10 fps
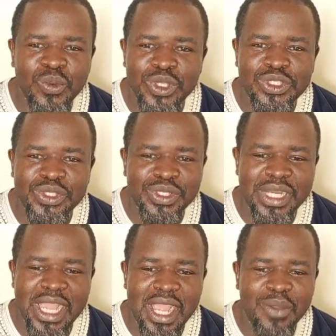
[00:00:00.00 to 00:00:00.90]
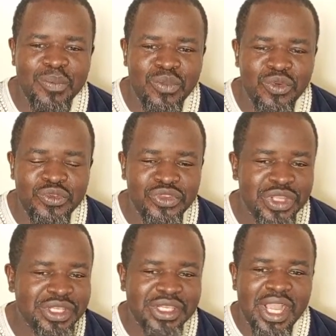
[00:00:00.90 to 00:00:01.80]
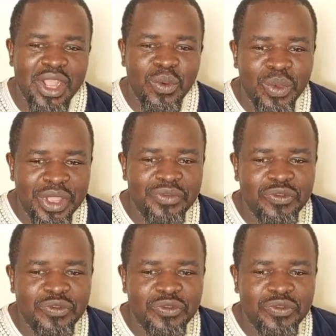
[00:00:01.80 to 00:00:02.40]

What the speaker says: question? I'm moving away